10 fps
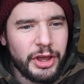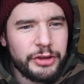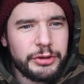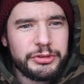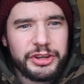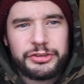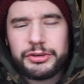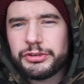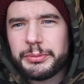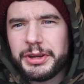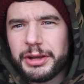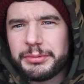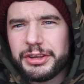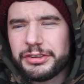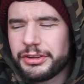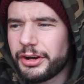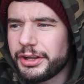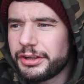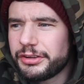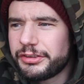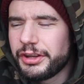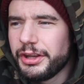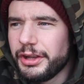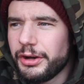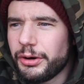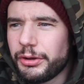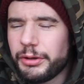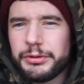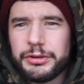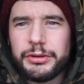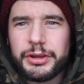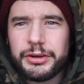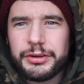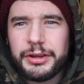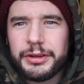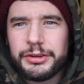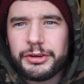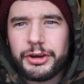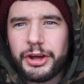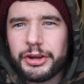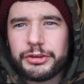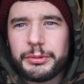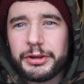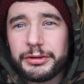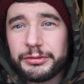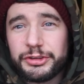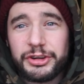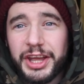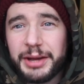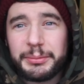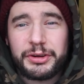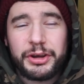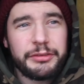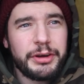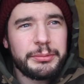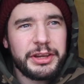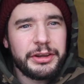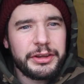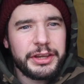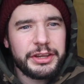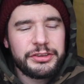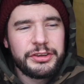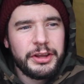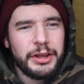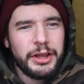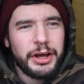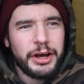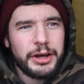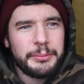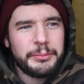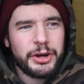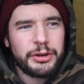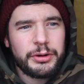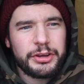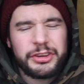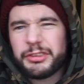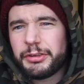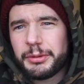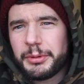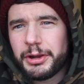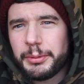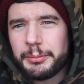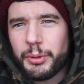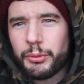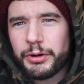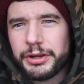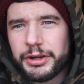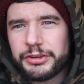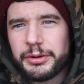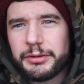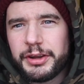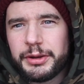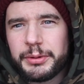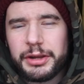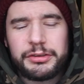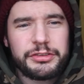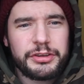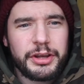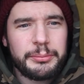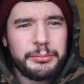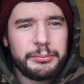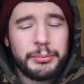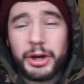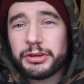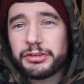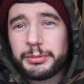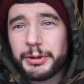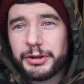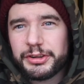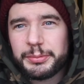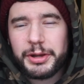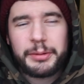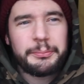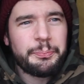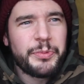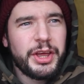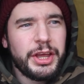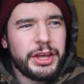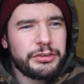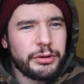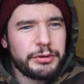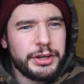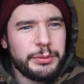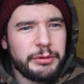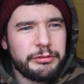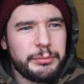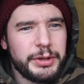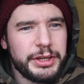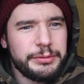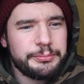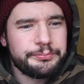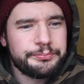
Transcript: I don't intend to do too many updates at night, because although you can kind of do a to the camera kind of update like this, I tend to find them a little bit boring. I don't know if anyone else minds, to be honest, but it's not really one for me.